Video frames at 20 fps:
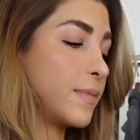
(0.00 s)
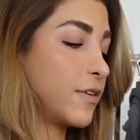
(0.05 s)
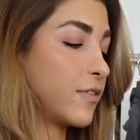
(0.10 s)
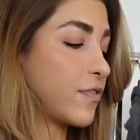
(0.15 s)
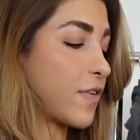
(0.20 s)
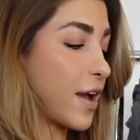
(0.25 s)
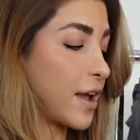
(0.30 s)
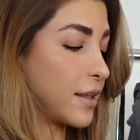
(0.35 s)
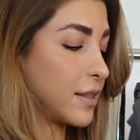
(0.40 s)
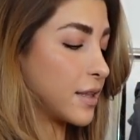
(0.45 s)
me
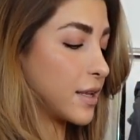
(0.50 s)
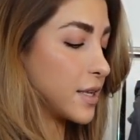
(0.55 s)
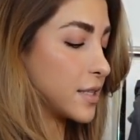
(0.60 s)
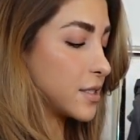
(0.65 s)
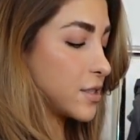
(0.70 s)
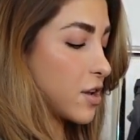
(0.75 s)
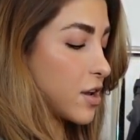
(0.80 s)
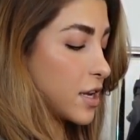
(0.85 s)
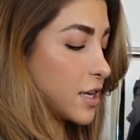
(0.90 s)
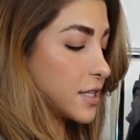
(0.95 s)
find
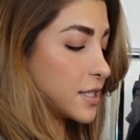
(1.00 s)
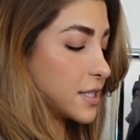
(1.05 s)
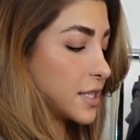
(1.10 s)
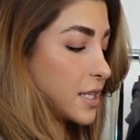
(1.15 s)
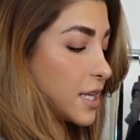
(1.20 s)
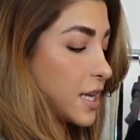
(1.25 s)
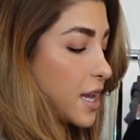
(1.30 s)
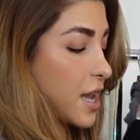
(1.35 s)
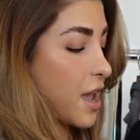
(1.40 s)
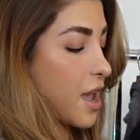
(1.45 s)
this.
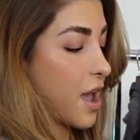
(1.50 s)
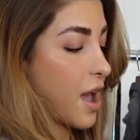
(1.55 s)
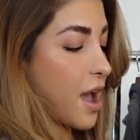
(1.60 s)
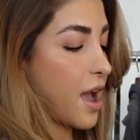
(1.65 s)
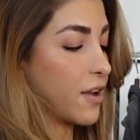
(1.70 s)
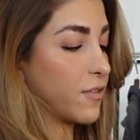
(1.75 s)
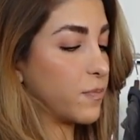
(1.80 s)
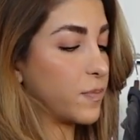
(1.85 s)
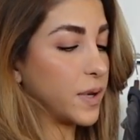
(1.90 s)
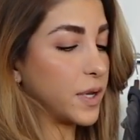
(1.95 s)
Honestly,
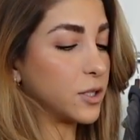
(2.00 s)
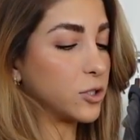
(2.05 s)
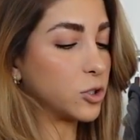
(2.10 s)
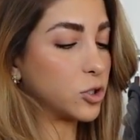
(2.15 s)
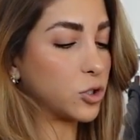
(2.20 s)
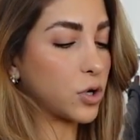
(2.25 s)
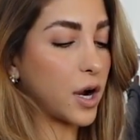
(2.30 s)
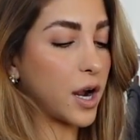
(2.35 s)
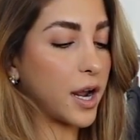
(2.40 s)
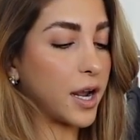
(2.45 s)
I've been
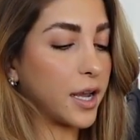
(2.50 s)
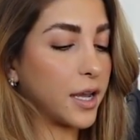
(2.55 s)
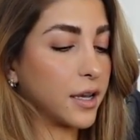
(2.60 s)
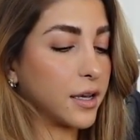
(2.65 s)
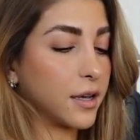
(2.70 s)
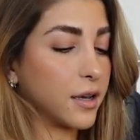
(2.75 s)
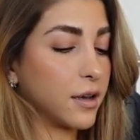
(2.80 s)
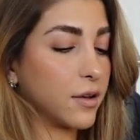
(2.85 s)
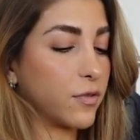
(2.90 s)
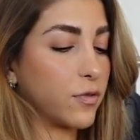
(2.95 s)

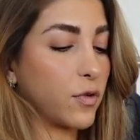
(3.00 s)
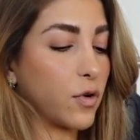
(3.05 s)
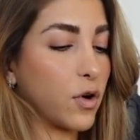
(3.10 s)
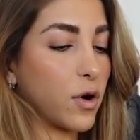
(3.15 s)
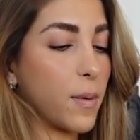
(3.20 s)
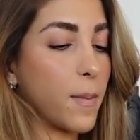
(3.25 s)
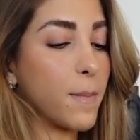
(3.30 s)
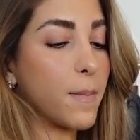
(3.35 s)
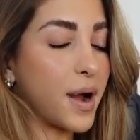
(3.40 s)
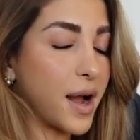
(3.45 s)
trying
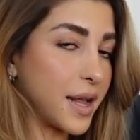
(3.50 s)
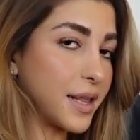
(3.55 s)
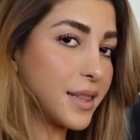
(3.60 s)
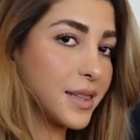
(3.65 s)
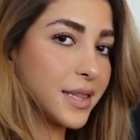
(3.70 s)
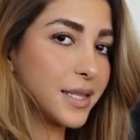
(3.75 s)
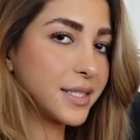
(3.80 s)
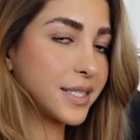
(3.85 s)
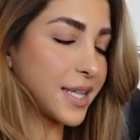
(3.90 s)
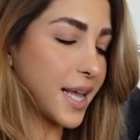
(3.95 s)
for
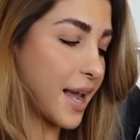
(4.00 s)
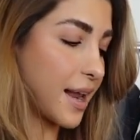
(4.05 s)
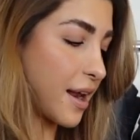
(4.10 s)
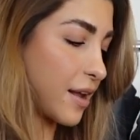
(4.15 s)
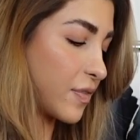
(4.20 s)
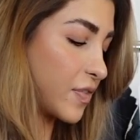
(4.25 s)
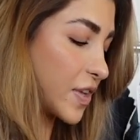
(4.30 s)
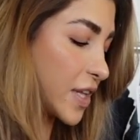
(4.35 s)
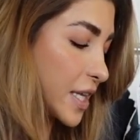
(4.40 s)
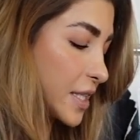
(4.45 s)
months, and I
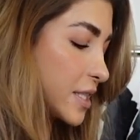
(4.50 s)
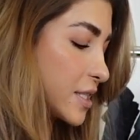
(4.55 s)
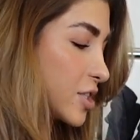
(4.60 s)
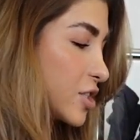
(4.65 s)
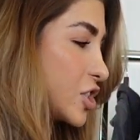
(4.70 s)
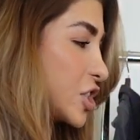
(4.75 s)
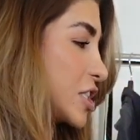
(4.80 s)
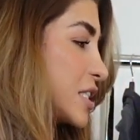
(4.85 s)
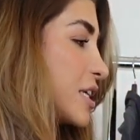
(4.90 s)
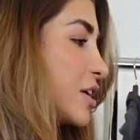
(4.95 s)
feel like this
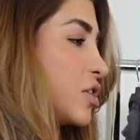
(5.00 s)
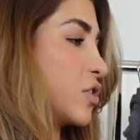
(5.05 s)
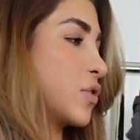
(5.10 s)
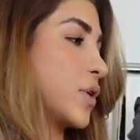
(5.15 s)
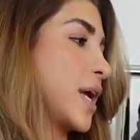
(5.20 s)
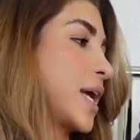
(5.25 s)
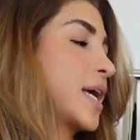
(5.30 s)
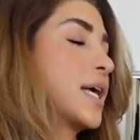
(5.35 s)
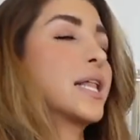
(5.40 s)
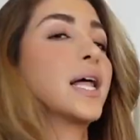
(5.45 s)
is just a
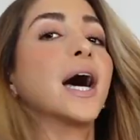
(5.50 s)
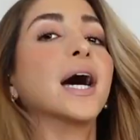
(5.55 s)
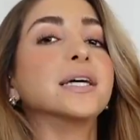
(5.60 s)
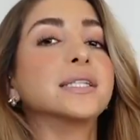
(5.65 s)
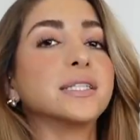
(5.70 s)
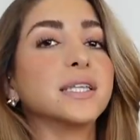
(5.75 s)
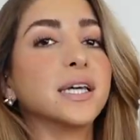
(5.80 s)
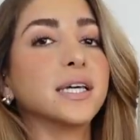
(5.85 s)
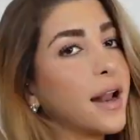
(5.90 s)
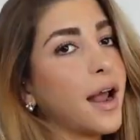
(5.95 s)
great
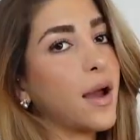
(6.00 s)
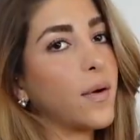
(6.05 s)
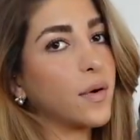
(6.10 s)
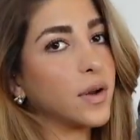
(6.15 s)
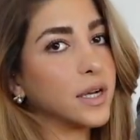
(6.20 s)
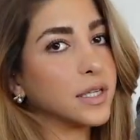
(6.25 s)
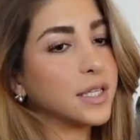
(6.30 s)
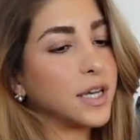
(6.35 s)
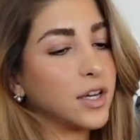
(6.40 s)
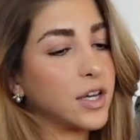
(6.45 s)
classic. I
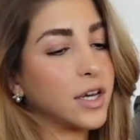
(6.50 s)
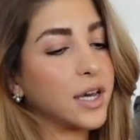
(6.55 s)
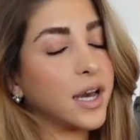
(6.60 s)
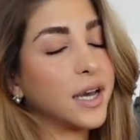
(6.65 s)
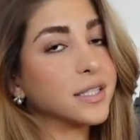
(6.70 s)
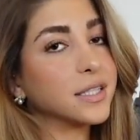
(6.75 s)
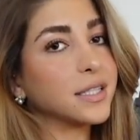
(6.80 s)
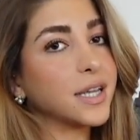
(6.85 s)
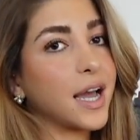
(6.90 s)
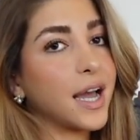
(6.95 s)
want to tell you
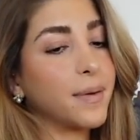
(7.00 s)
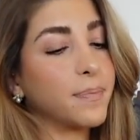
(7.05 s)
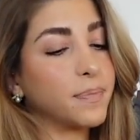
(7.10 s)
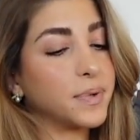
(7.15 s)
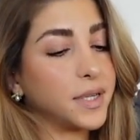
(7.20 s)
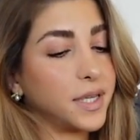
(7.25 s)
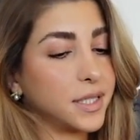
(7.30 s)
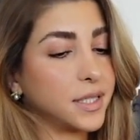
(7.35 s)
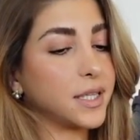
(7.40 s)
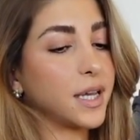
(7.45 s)
guys that
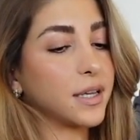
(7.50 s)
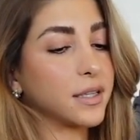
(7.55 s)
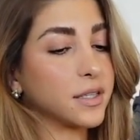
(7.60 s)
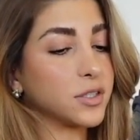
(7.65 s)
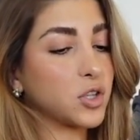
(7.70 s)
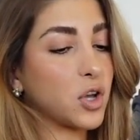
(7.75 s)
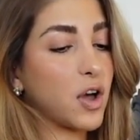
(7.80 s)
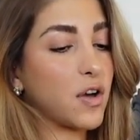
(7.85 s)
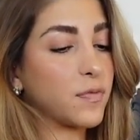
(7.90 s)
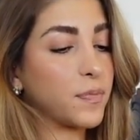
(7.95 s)
please take
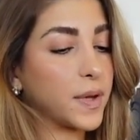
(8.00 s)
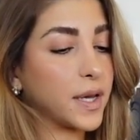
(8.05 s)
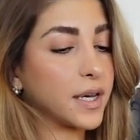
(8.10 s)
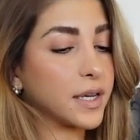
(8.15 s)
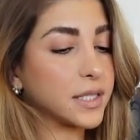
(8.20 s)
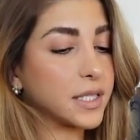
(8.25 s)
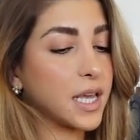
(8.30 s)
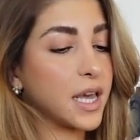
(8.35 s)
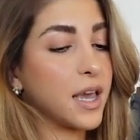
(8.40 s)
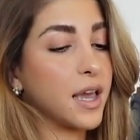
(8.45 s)
this off
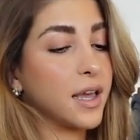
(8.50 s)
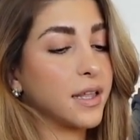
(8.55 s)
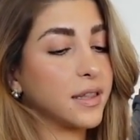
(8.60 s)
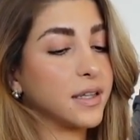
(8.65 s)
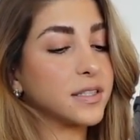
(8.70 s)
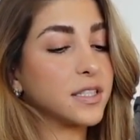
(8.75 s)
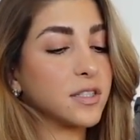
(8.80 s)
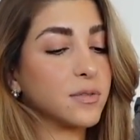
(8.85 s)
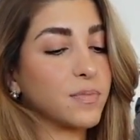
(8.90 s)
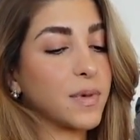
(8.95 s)
because
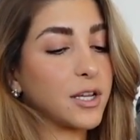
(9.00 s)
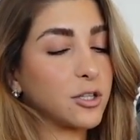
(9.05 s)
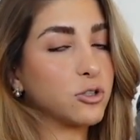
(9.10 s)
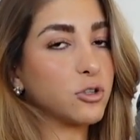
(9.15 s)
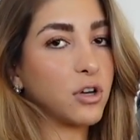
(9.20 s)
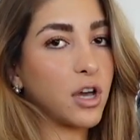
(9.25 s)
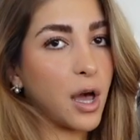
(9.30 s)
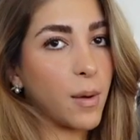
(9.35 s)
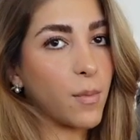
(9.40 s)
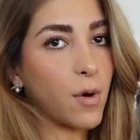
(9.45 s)
this is meant to
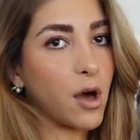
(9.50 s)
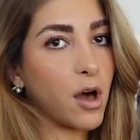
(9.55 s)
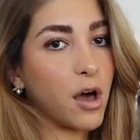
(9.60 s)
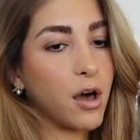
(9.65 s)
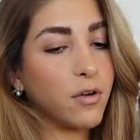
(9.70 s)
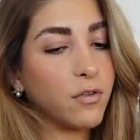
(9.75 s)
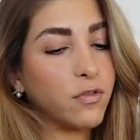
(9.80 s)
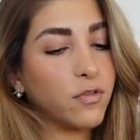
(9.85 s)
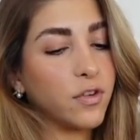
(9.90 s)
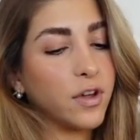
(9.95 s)
come
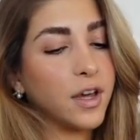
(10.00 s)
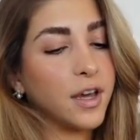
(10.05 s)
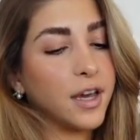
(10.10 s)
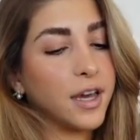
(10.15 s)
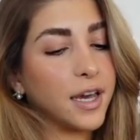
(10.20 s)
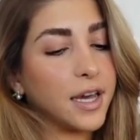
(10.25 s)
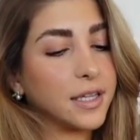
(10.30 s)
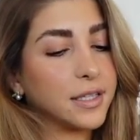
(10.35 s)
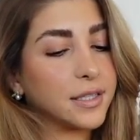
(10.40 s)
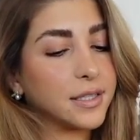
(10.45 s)
off.
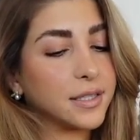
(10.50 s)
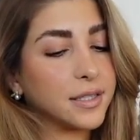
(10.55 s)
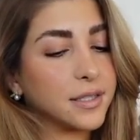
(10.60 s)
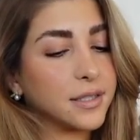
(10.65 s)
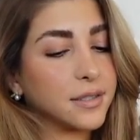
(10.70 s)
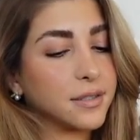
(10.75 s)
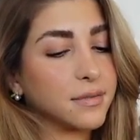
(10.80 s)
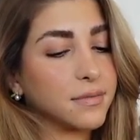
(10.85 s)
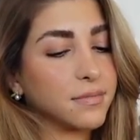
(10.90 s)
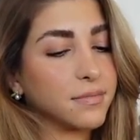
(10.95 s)
It's
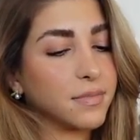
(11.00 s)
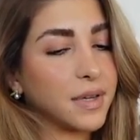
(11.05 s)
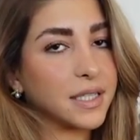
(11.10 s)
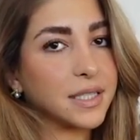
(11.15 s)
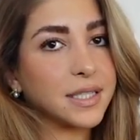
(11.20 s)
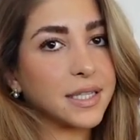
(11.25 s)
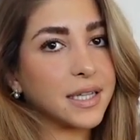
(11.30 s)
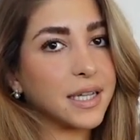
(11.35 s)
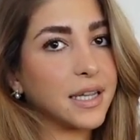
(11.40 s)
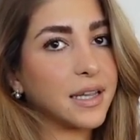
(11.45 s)

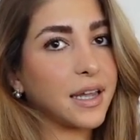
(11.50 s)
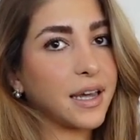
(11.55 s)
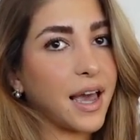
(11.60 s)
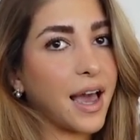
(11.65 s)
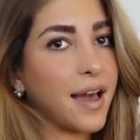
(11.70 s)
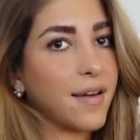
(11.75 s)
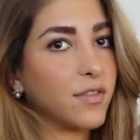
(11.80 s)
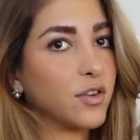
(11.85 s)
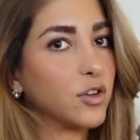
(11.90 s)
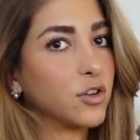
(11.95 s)
basically like
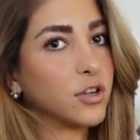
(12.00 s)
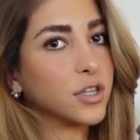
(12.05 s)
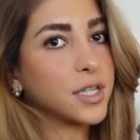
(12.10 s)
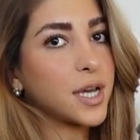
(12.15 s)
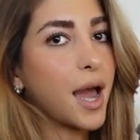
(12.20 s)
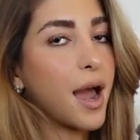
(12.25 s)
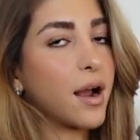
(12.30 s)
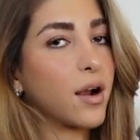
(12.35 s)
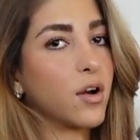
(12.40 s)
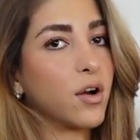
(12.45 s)
having your
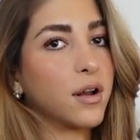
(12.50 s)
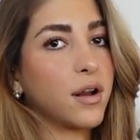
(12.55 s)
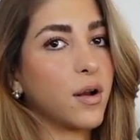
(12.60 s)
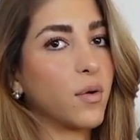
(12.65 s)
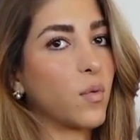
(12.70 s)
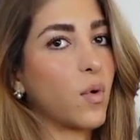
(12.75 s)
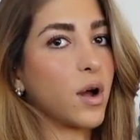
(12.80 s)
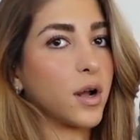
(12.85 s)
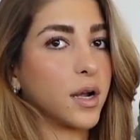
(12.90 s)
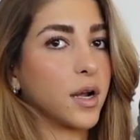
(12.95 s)
tag on
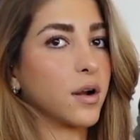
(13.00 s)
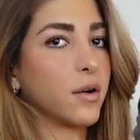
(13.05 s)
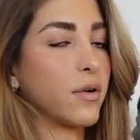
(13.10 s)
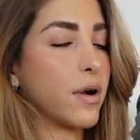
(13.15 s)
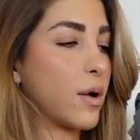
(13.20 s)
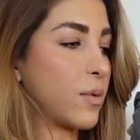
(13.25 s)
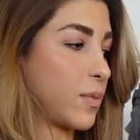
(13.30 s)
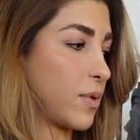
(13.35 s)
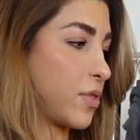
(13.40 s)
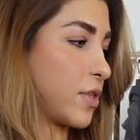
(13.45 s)
and walking
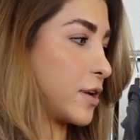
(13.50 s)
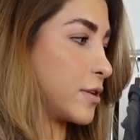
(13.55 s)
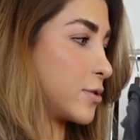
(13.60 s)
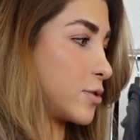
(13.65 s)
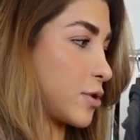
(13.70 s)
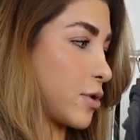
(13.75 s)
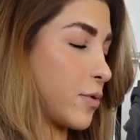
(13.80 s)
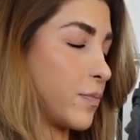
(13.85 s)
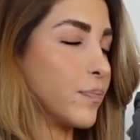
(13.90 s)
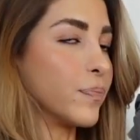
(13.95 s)
around with it,
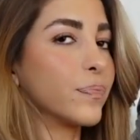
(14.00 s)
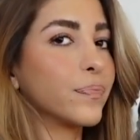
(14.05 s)
so